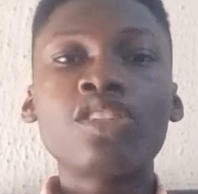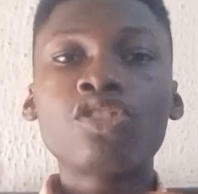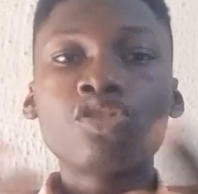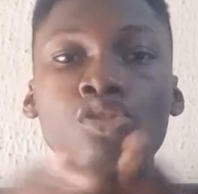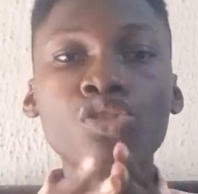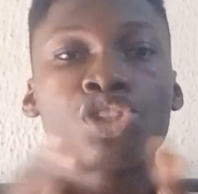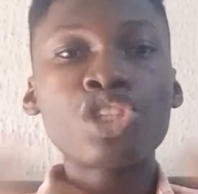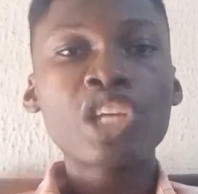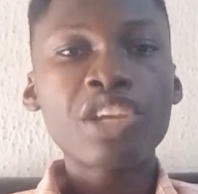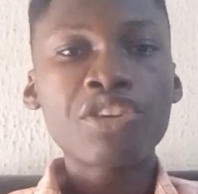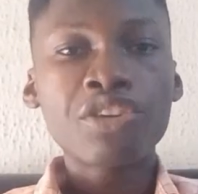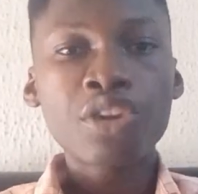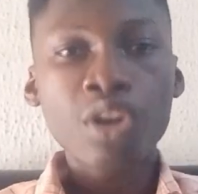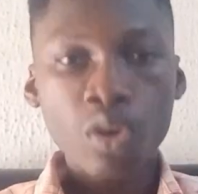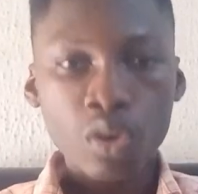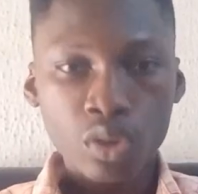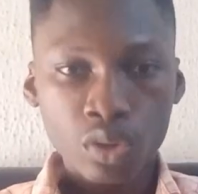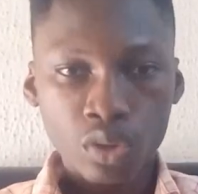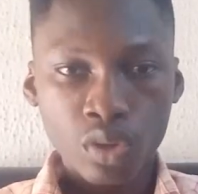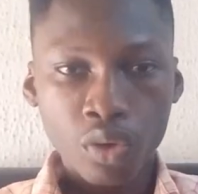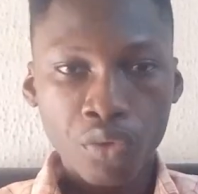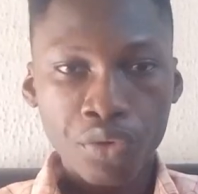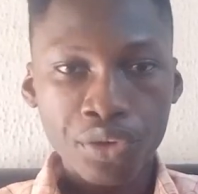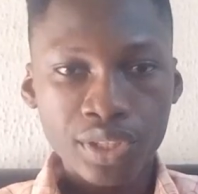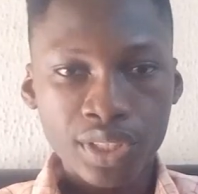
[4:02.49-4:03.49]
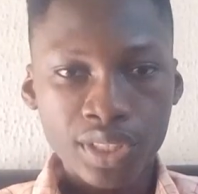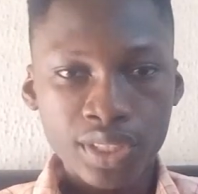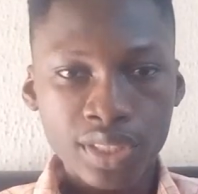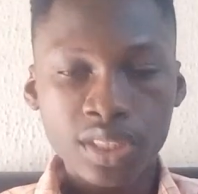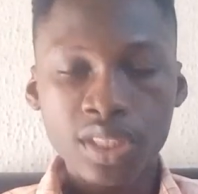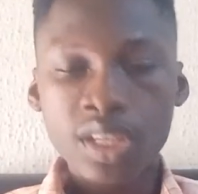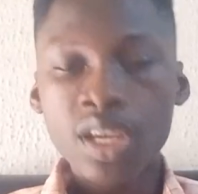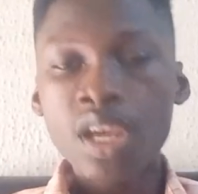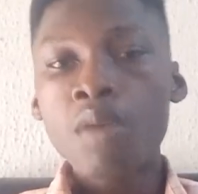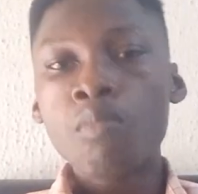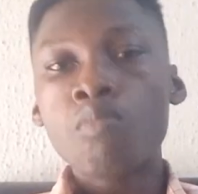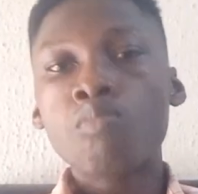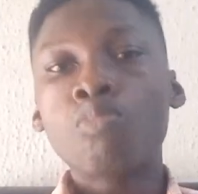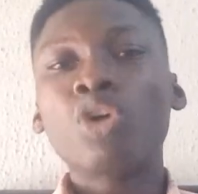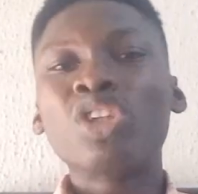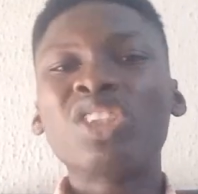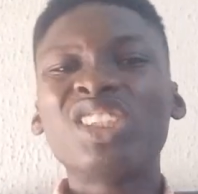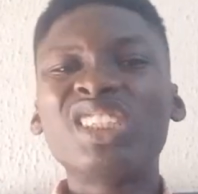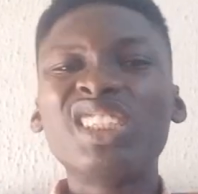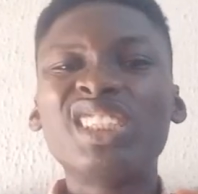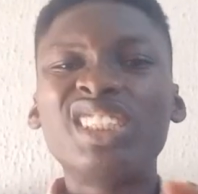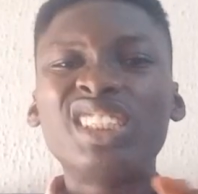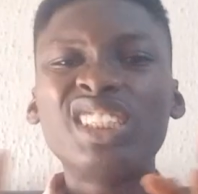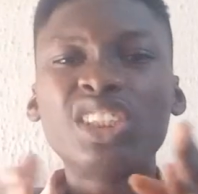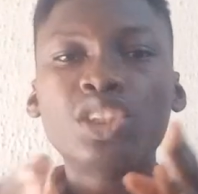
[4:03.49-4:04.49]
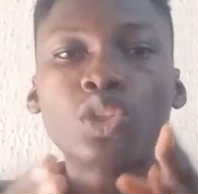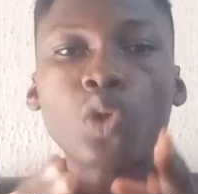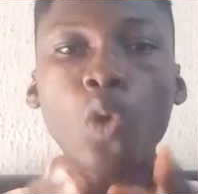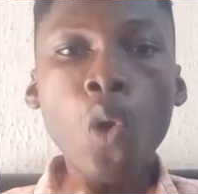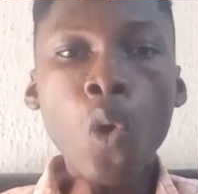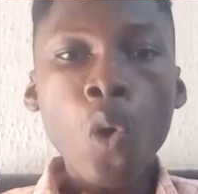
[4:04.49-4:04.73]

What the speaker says: no central authority, but it is